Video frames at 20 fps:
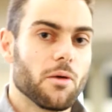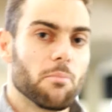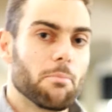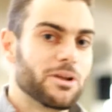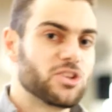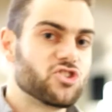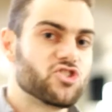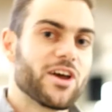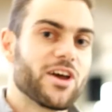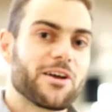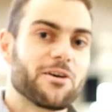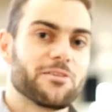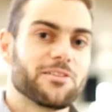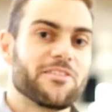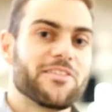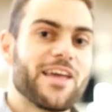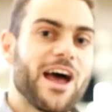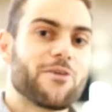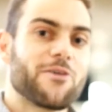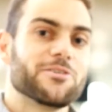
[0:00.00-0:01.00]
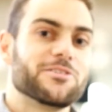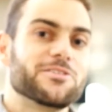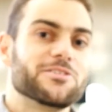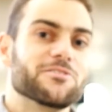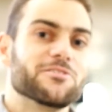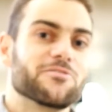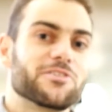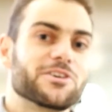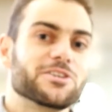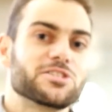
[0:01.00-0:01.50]
But check out the
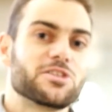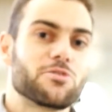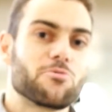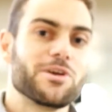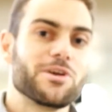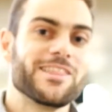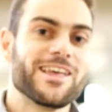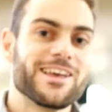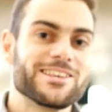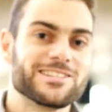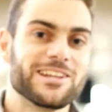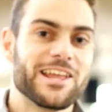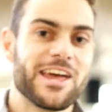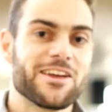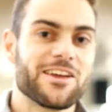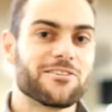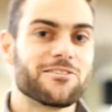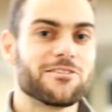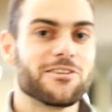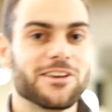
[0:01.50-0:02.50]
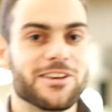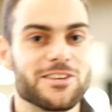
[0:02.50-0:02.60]
narrative, because 3 days later,